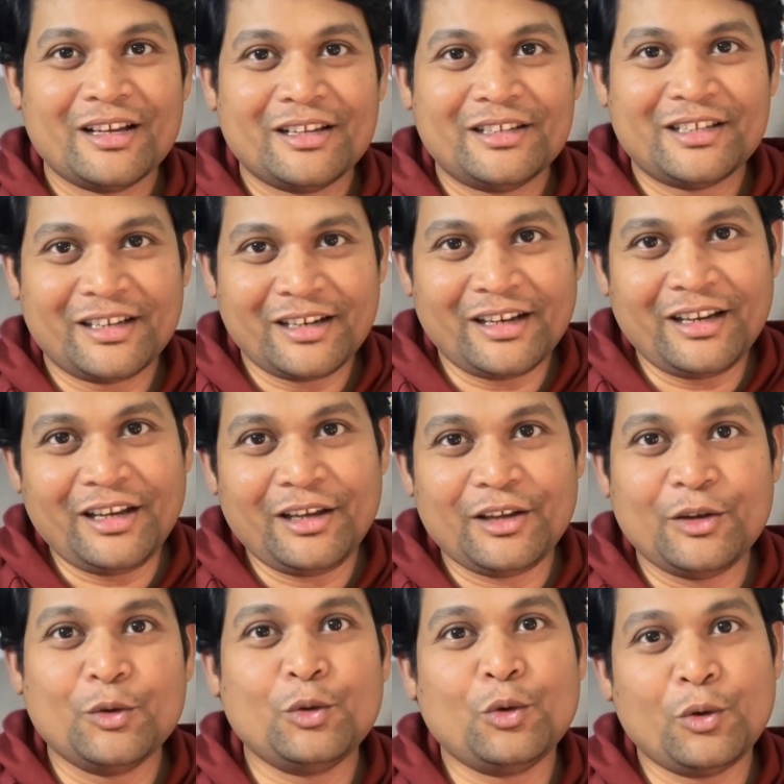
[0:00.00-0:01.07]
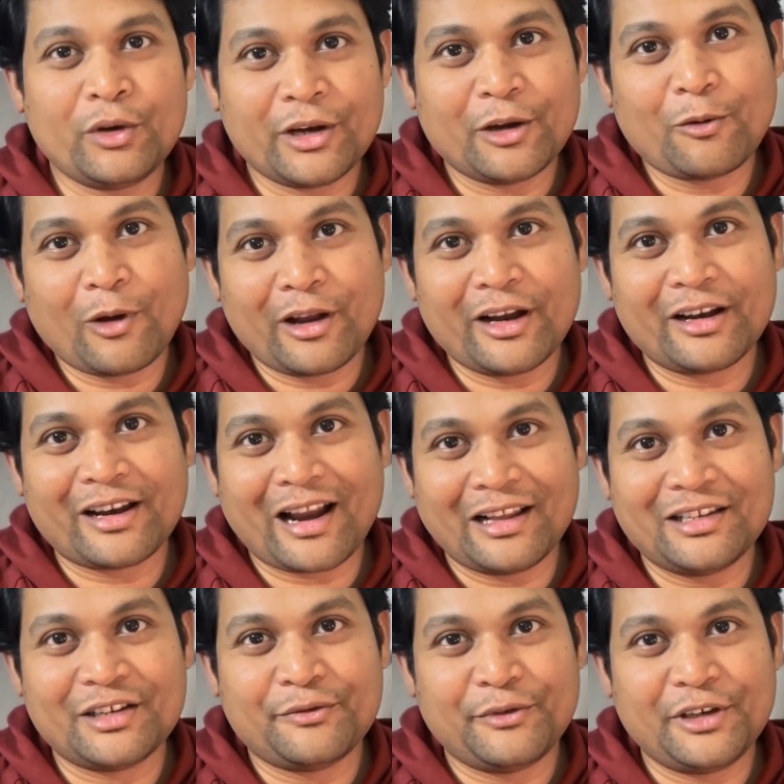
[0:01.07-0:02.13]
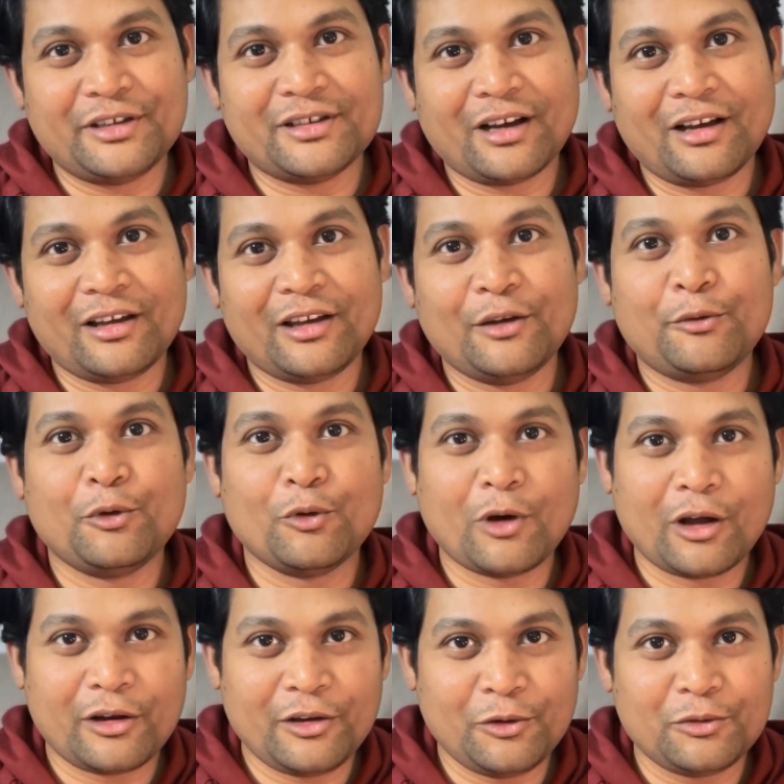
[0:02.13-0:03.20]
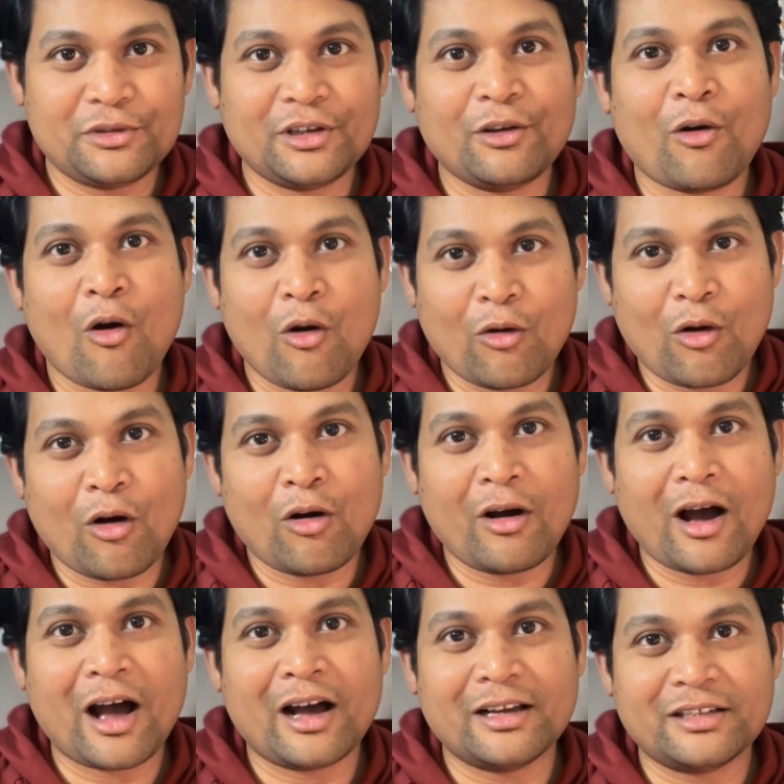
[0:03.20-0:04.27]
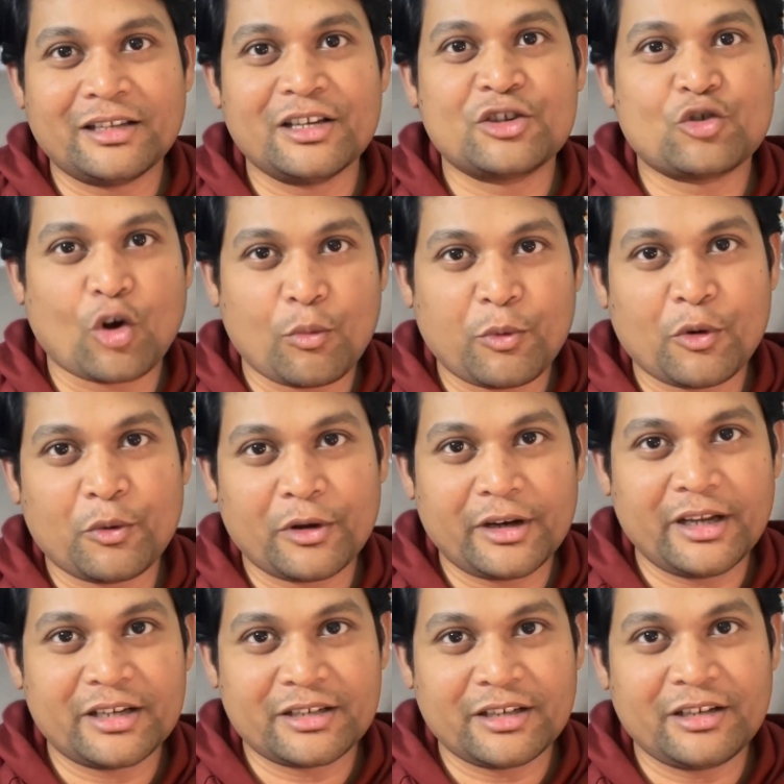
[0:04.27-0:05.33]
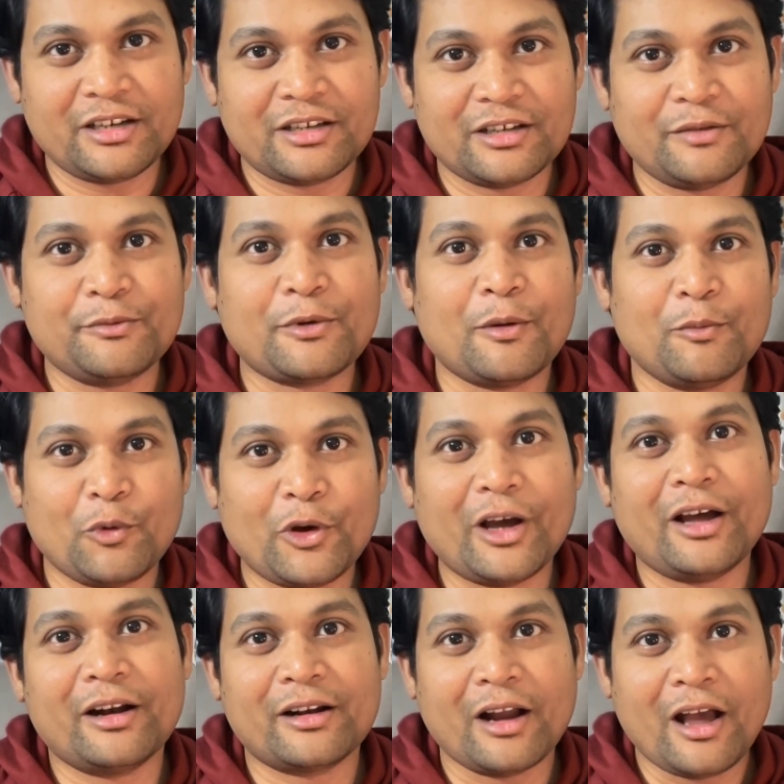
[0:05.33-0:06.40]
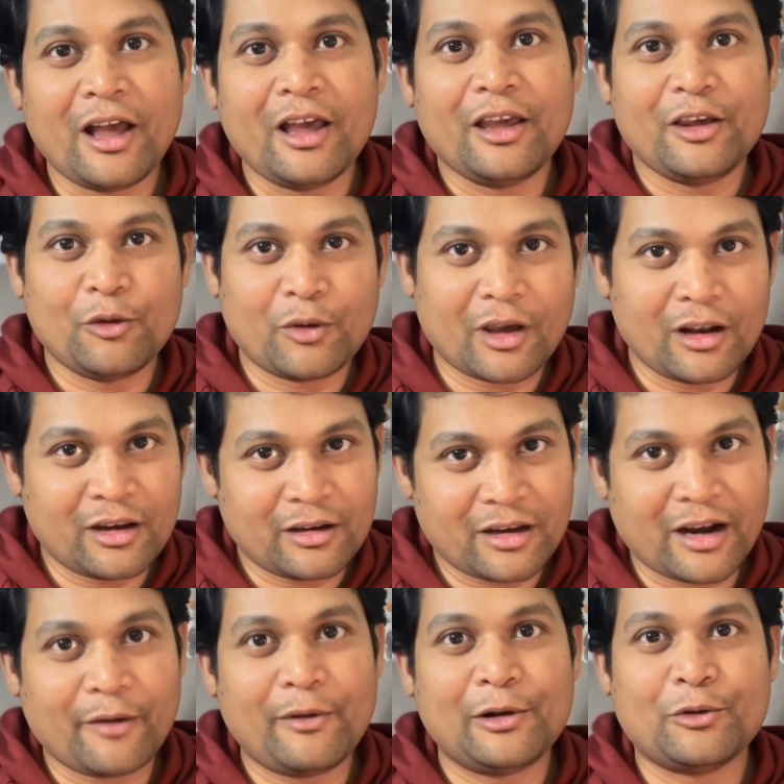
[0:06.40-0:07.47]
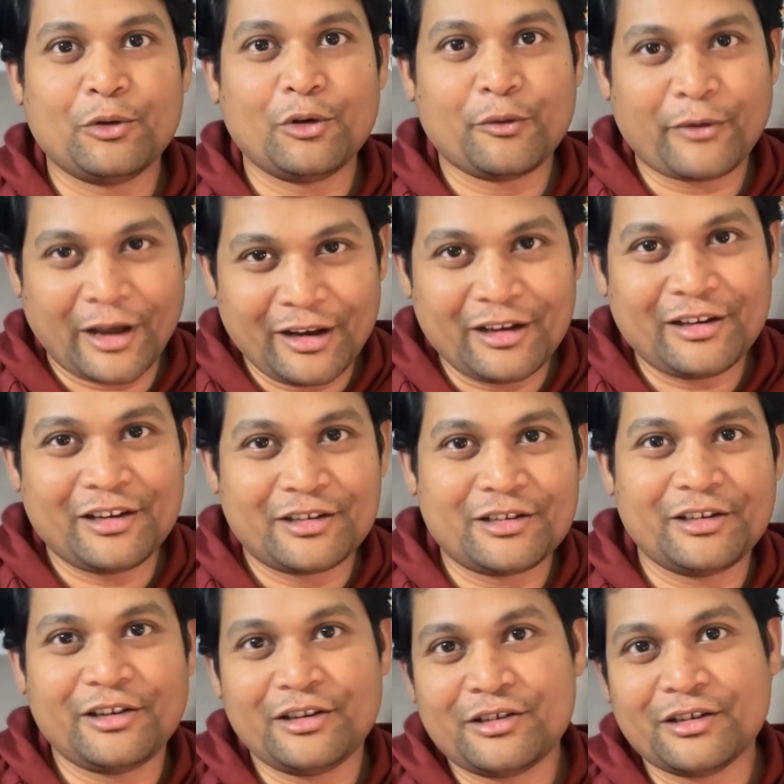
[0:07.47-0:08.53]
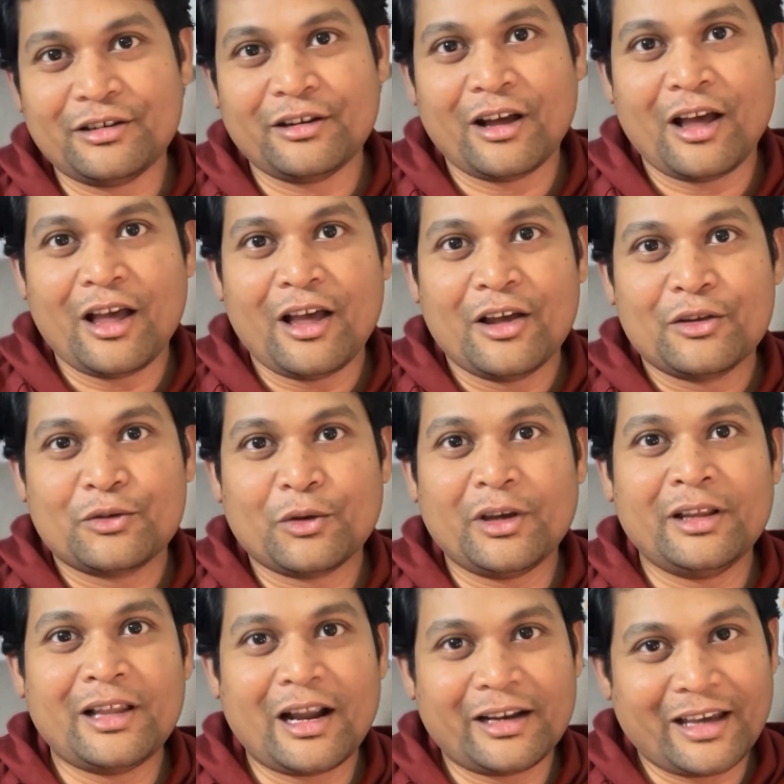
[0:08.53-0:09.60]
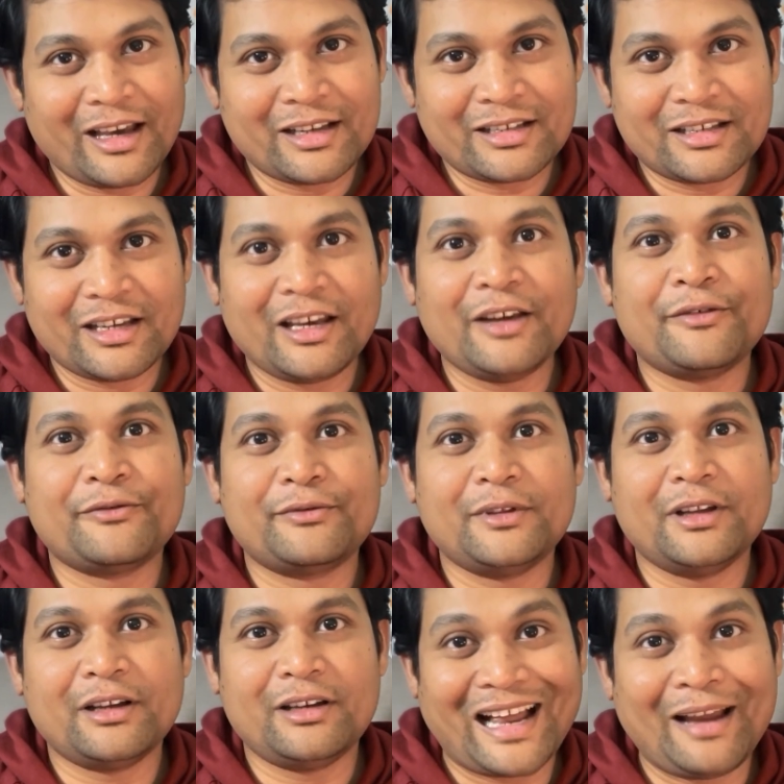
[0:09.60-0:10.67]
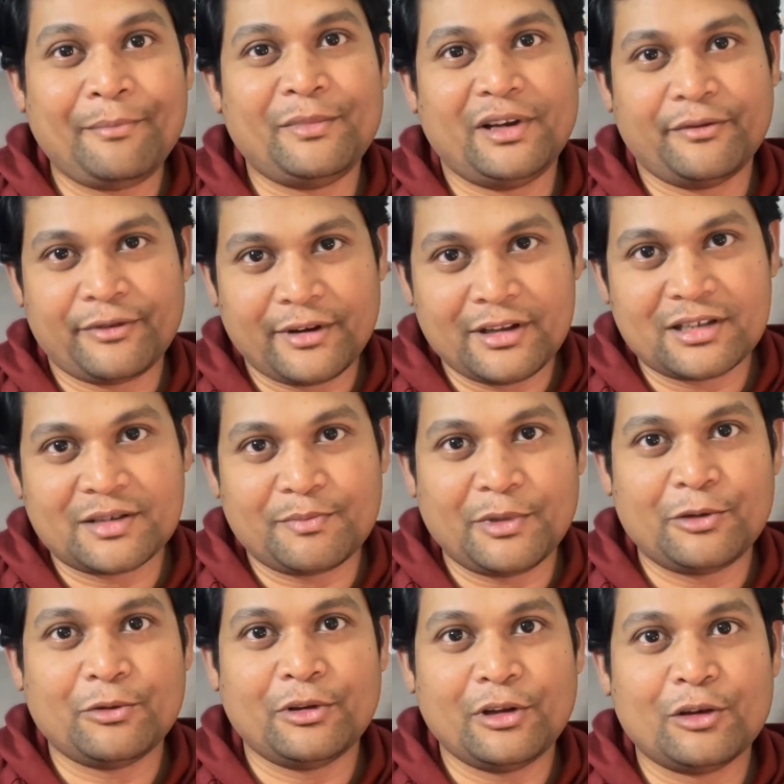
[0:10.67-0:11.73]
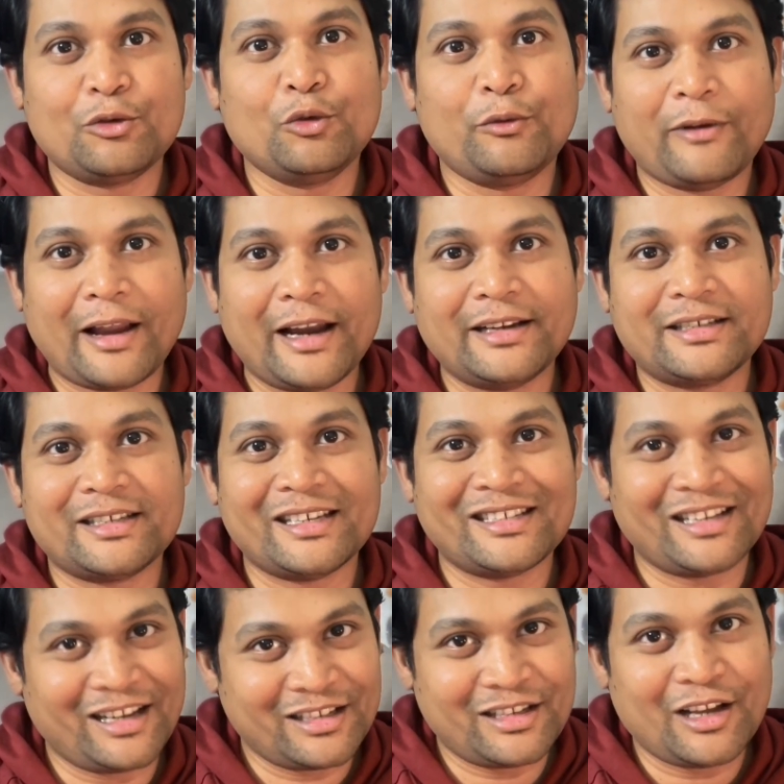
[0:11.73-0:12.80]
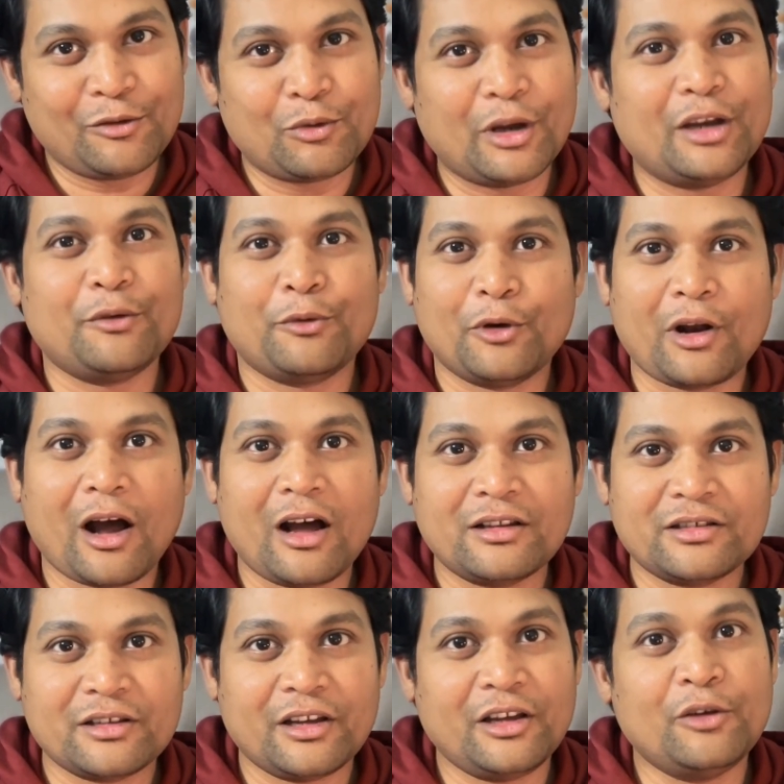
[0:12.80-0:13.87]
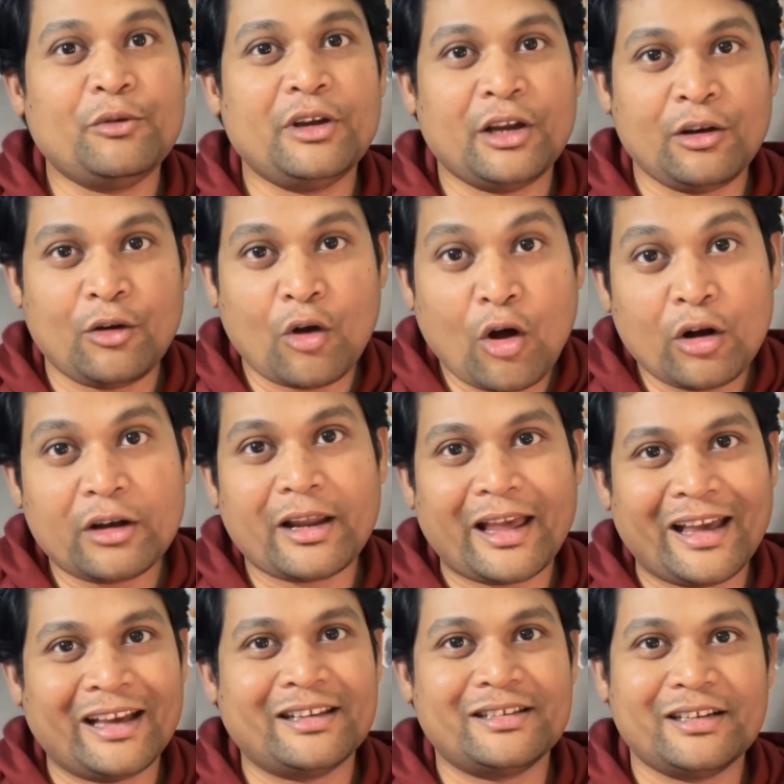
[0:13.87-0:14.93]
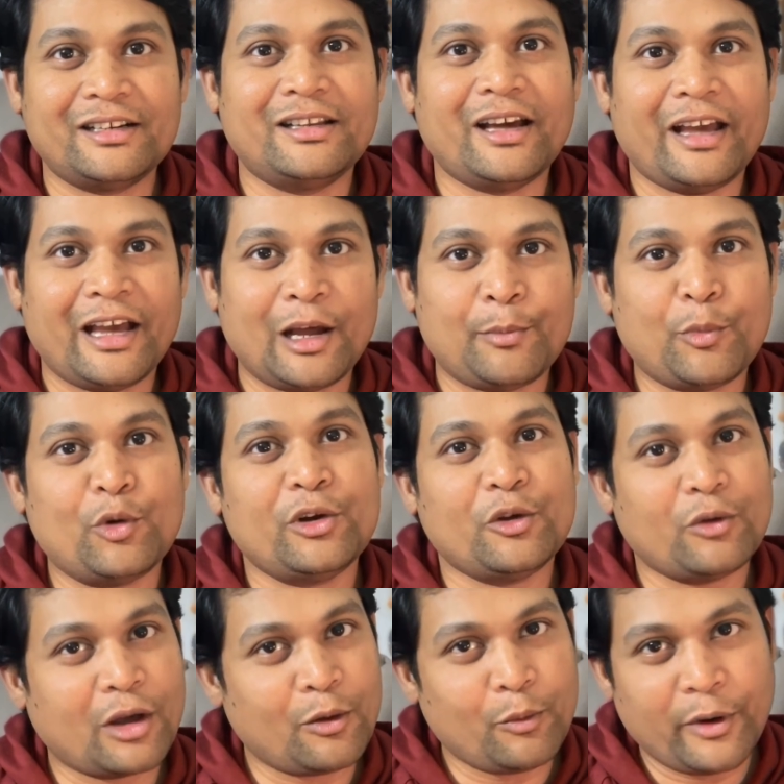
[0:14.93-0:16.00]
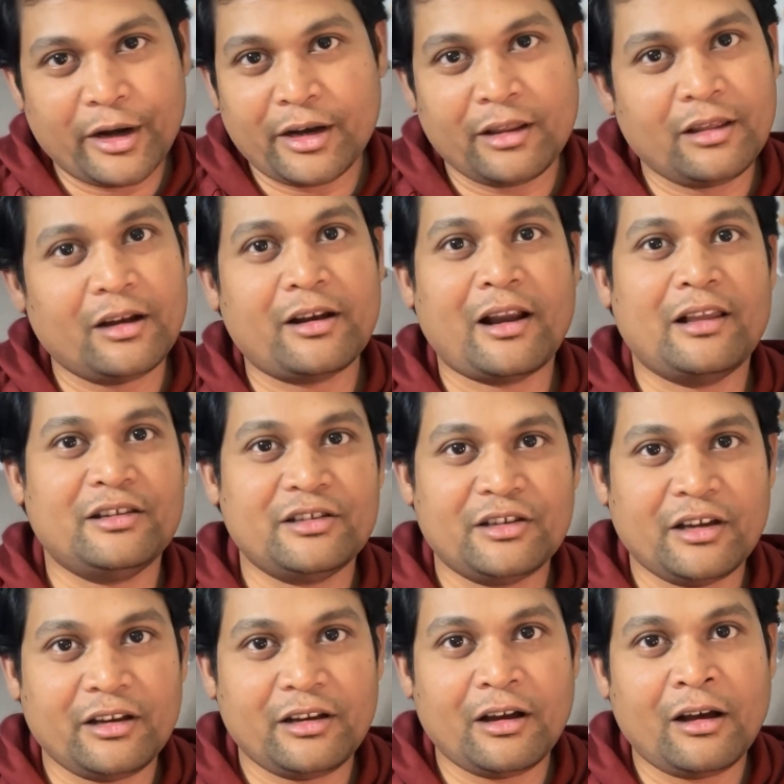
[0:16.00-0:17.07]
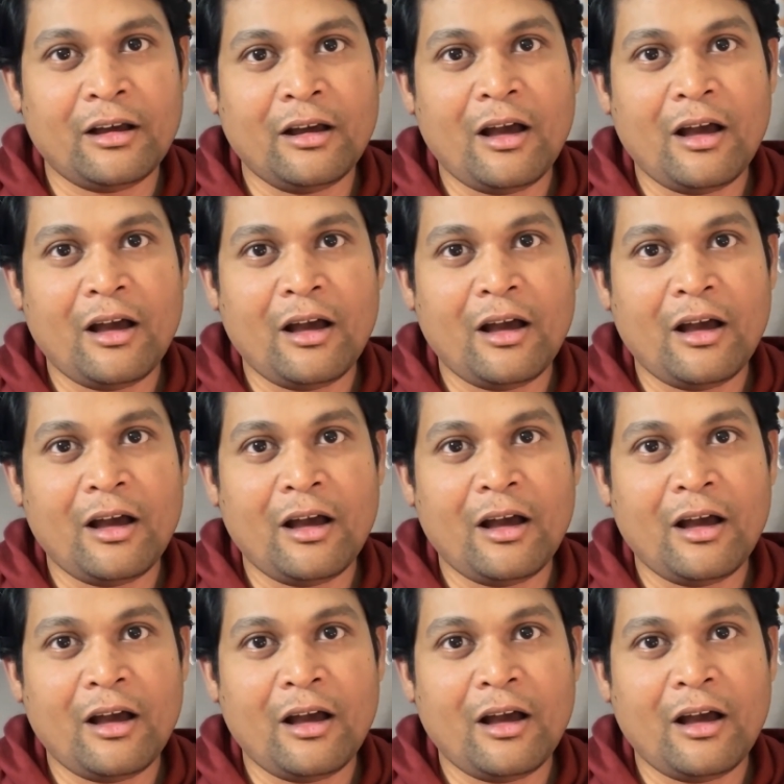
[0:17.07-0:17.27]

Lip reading: Generally, you don't require a transit visa if you are using Hong Kong as the stopover destination from where you can travel to your final destination. So in that case, if the time difference between the two flights is less than 24 hours, you need not exit the airport. You can wait in the transit area,